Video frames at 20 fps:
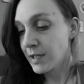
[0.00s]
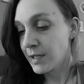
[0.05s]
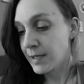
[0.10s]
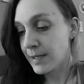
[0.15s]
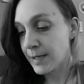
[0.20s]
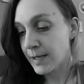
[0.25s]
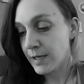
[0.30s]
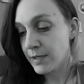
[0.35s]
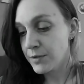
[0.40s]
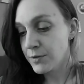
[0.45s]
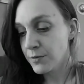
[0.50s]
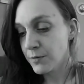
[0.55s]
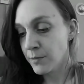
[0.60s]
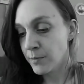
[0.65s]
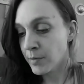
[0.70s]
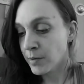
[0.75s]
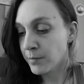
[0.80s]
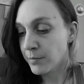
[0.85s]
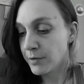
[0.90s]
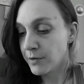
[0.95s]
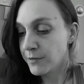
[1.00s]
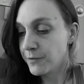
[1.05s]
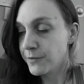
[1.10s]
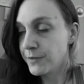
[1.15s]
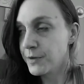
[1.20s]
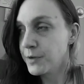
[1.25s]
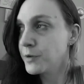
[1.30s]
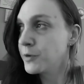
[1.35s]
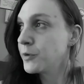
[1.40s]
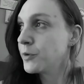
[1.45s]
And I do remember a
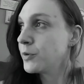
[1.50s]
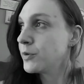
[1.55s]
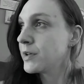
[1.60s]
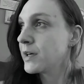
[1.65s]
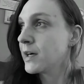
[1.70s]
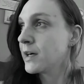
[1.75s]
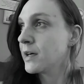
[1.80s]
few